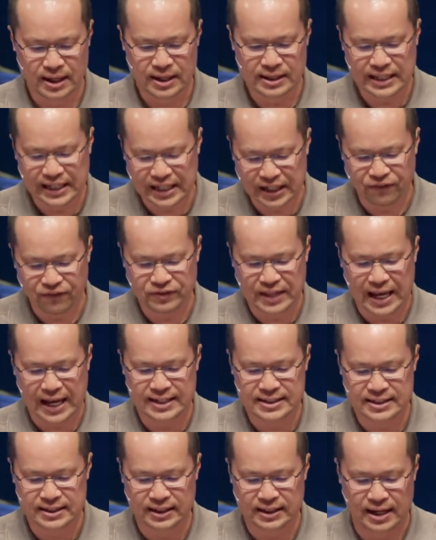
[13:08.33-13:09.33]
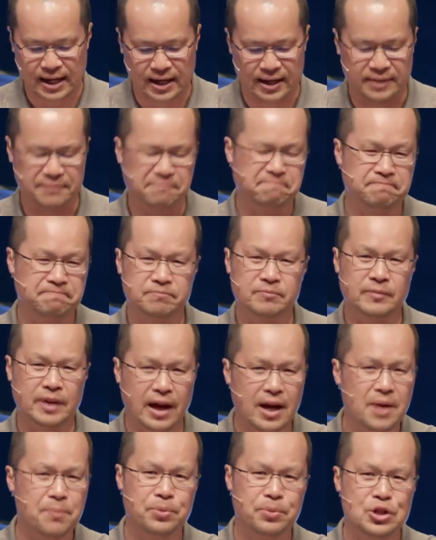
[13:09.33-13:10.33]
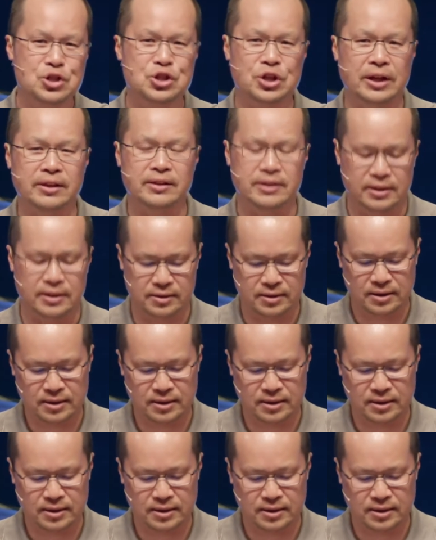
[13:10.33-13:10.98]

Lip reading: They give thanks to God. I appreciate that.